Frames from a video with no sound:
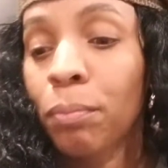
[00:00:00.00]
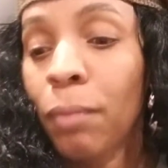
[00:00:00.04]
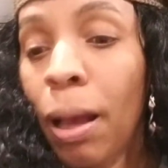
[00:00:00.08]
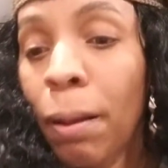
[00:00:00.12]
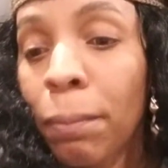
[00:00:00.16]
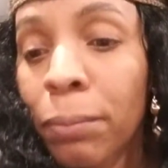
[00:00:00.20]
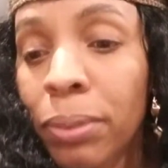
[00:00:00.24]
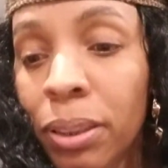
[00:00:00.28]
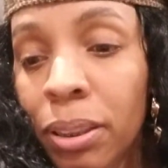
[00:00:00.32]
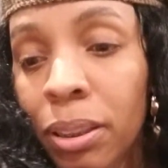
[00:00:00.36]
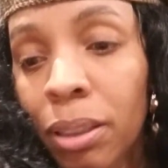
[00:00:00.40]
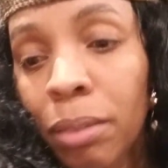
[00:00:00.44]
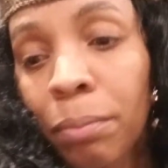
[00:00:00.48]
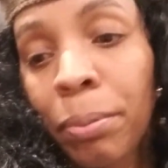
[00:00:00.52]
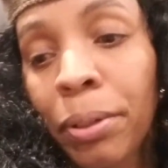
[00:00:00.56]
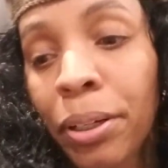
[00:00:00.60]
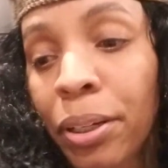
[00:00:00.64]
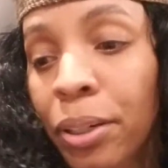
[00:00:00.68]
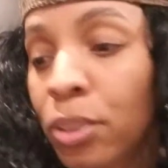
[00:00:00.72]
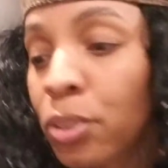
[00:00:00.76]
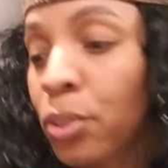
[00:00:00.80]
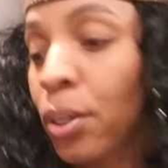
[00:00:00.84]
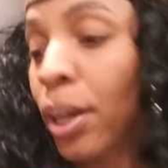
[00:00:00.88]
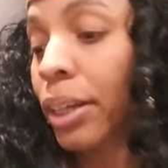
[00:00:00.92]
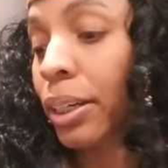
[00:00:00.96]
I'm sitting up
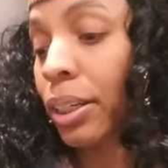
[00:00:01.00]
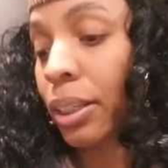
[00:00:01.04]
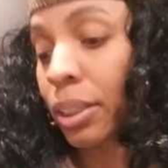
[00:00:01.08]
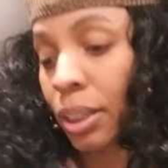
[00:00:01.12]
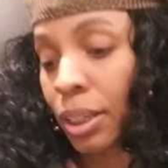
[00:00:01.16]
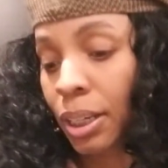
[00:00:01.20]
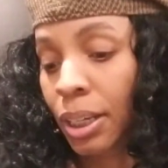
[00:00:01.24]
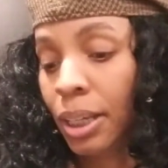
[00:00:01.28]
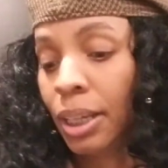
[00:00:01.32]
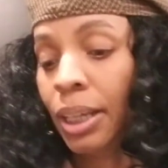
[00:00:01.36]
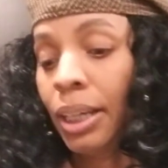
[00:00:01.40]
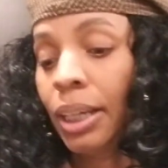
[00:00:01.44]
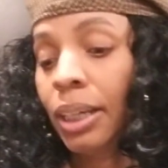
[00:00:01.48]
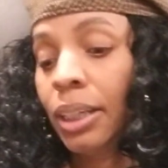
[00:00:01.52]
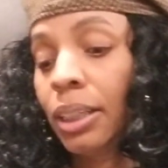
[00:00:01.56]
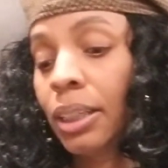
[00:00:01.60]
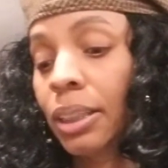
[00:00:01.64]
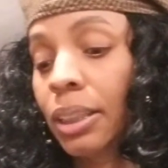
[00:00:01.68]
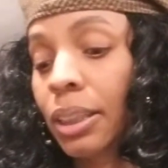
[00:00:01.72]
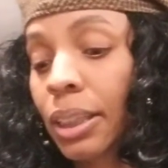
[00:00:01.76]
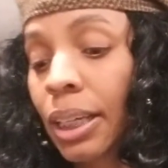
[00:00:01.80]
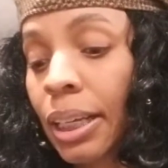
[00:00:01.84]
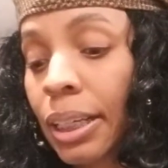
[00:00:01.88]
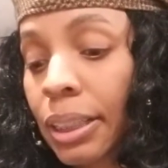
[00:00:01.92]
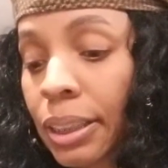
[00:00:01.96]
here trying to
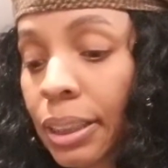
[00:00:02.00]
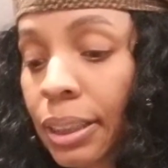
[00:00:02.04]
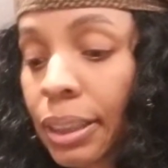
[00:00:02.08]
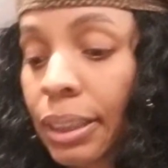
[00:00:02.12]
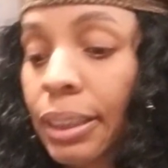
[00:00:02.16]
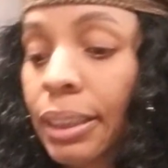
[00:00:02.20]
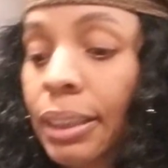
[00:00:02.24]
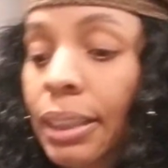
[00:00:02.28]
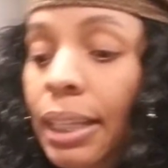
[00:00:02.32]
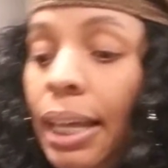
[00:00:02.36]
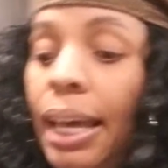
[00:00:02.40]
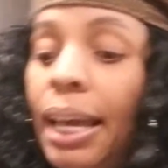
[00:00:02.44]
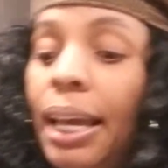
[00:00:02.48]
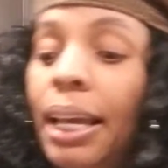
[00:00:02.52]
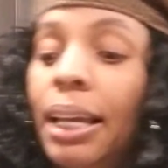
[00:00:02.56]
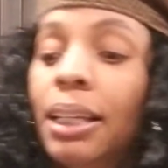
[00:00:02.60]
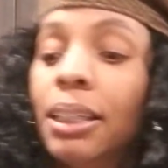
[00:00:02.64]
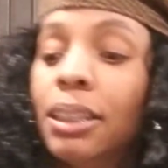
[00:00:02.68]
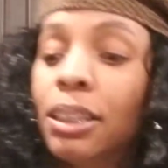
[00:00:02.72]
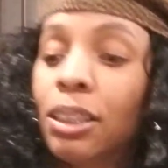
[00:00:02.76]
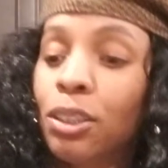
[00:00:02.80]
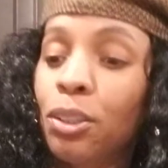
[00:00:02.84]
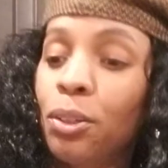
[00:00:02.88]
discuss these things.